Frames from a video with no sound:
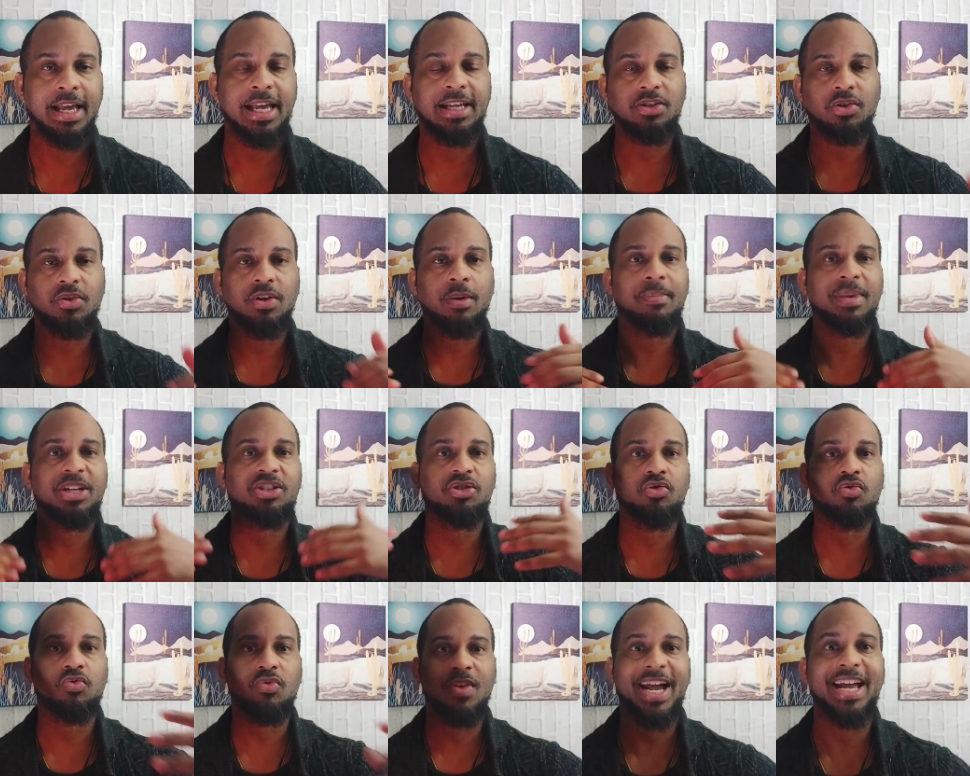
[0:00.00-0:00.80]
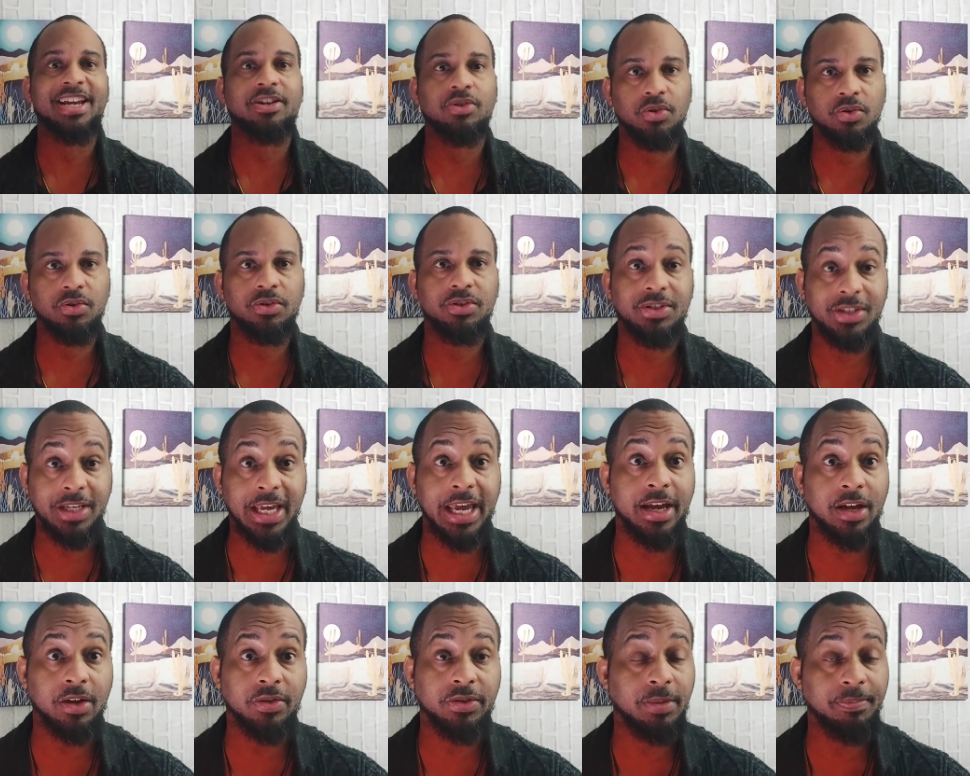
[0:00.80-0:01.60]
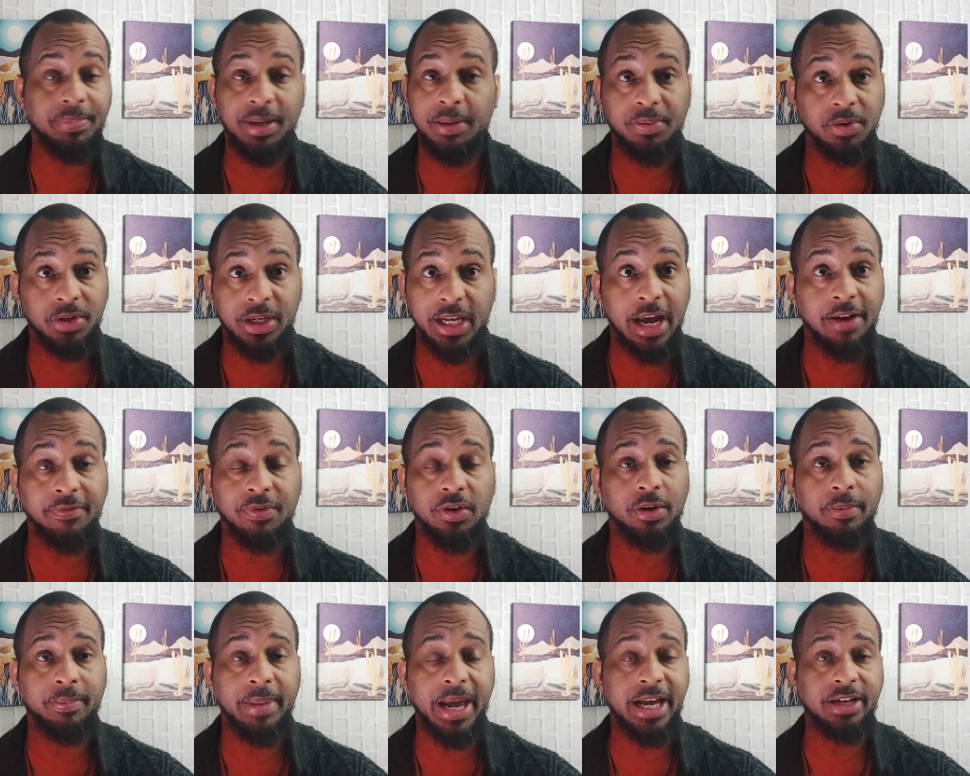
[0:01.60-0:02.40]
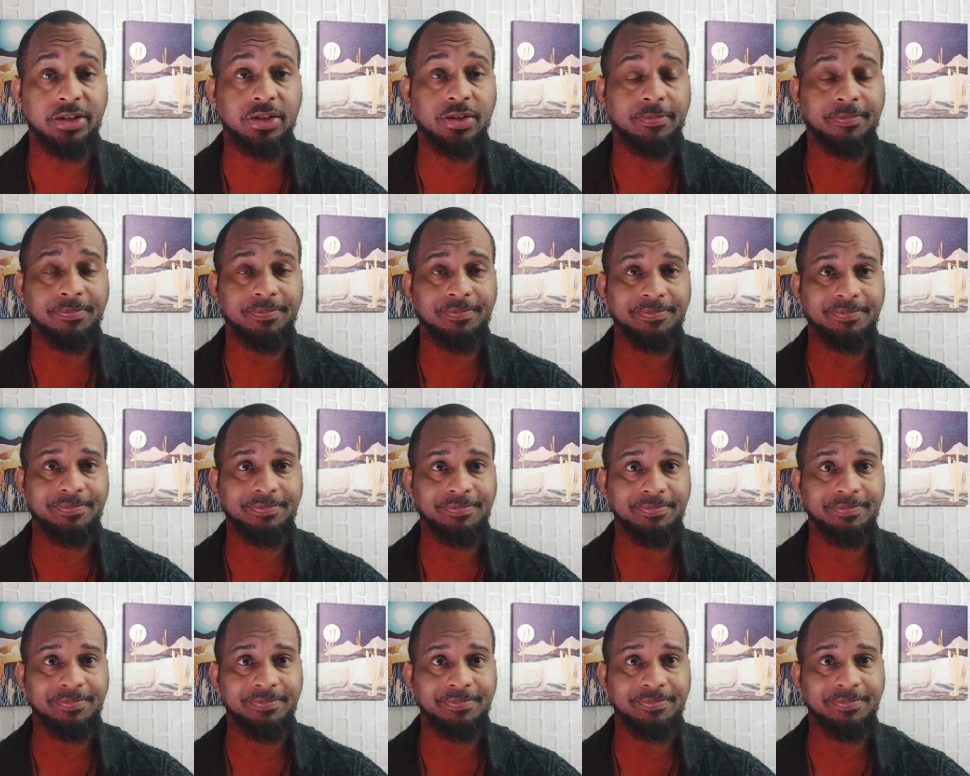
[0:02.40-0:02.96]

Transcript: it's on a much grander scale than people could ever imagine.